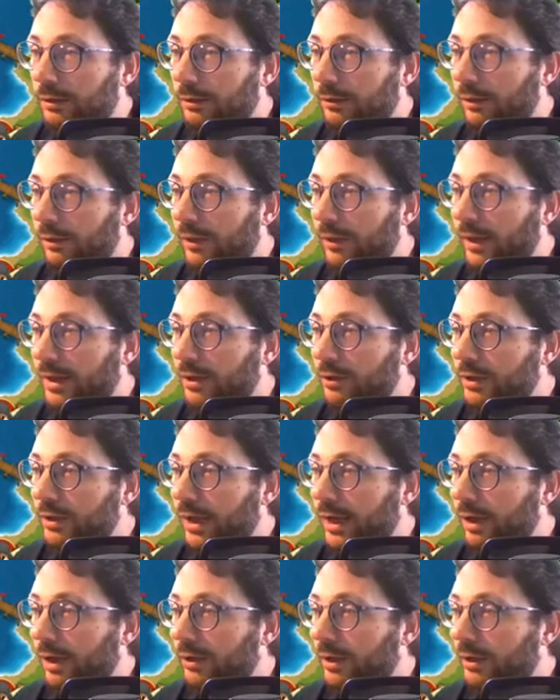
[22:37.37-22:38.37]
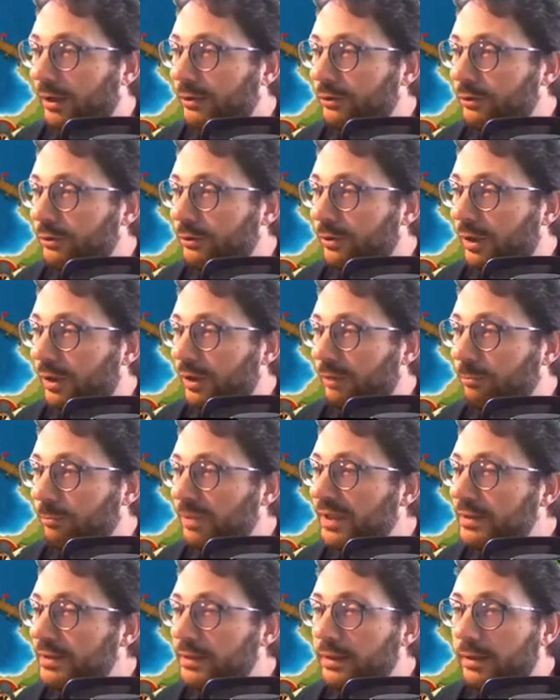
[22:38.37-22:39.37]
they go down and do their
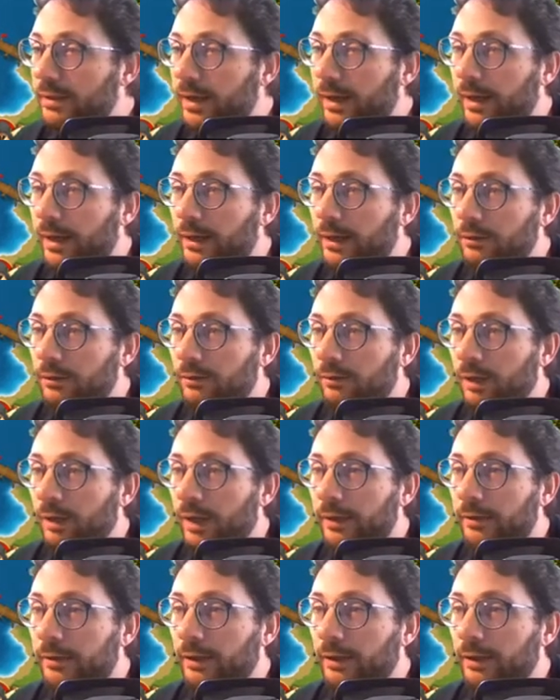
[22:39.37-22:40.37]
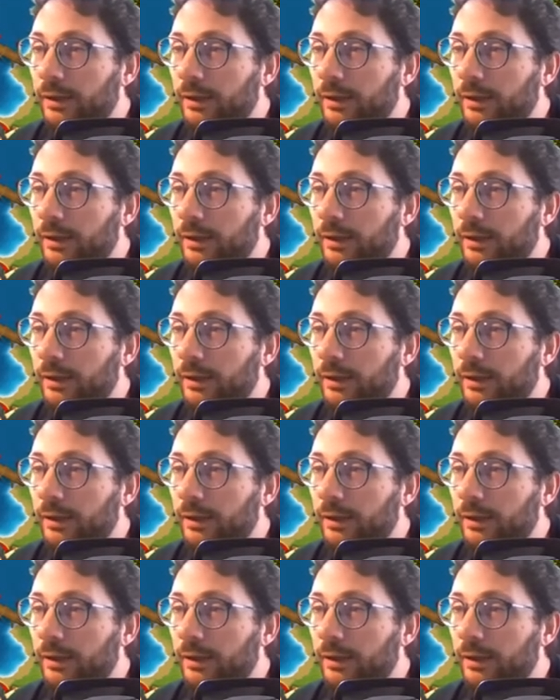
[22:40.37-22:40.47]
beastie thing, right?